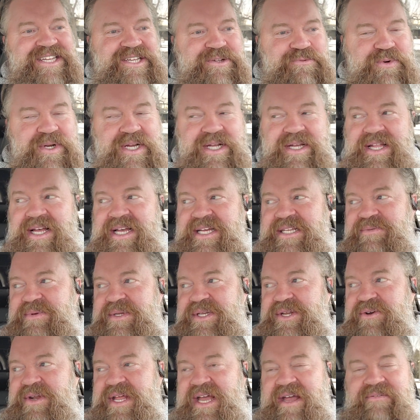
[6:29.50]
You realize
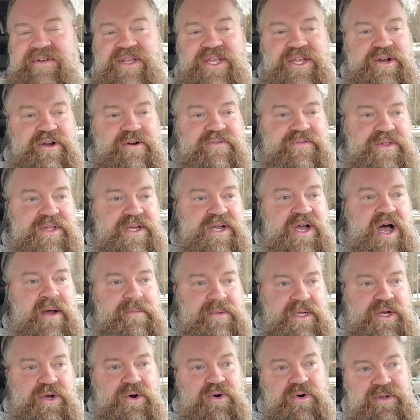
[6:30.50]
we don't have a cure for the
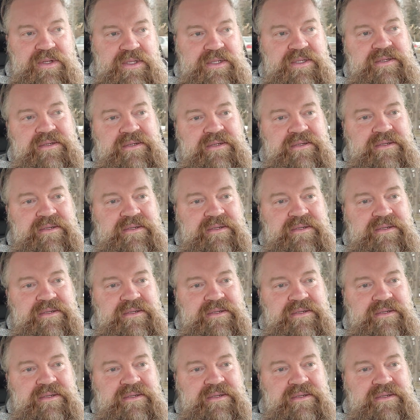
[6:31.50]
common cold.